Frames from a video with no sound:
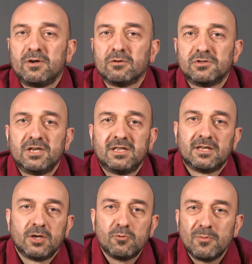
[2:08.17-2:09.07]
we consider,
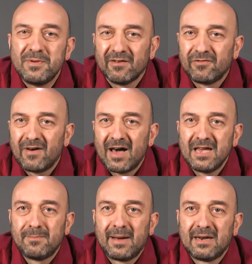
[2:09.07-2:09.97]
there will be a
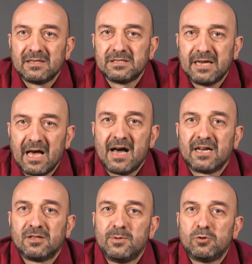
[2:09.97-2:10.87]
fine balancing
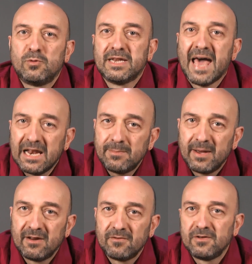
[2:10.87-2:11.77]
act between health
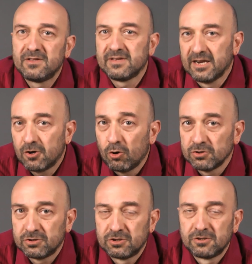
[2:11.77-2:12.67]
benefits and
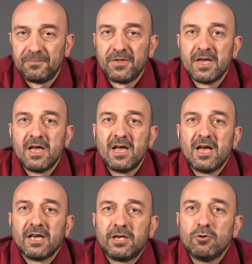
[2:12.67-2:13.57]
costs.
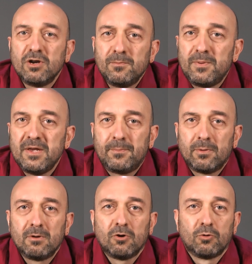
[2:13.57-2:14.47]
Curing
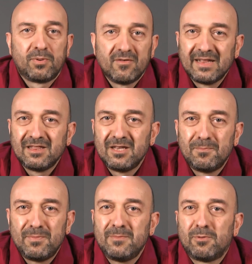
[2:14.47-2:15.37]
people or
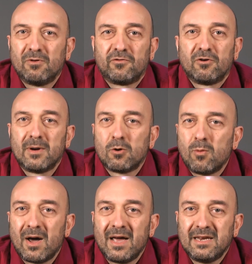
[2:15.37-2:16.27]
preventing people from
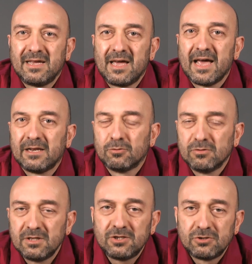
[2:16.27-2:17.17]
acquiring a health
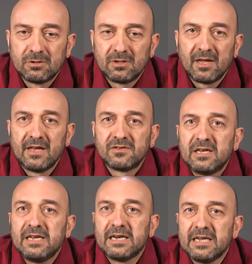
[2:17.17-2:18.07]
condition has
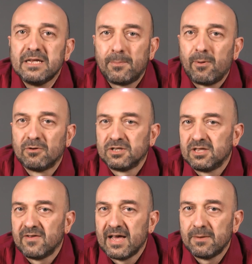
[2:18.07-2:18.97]
clearly
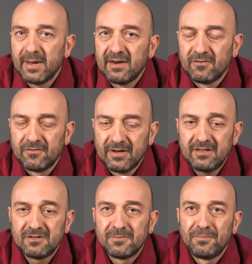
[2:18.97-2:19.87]
positive health
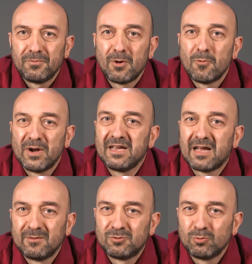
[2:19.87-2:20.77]
benefits, but when it
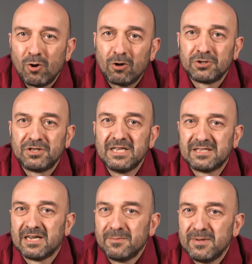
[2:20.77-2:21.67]
comes to cost,
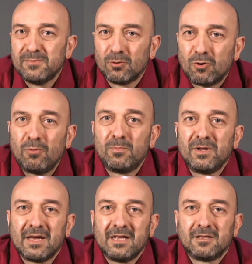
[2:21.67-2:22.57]
things are a bit more
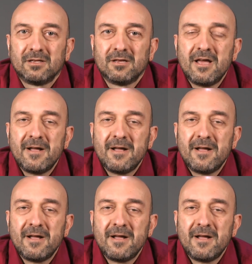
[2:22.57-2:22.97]
complicated.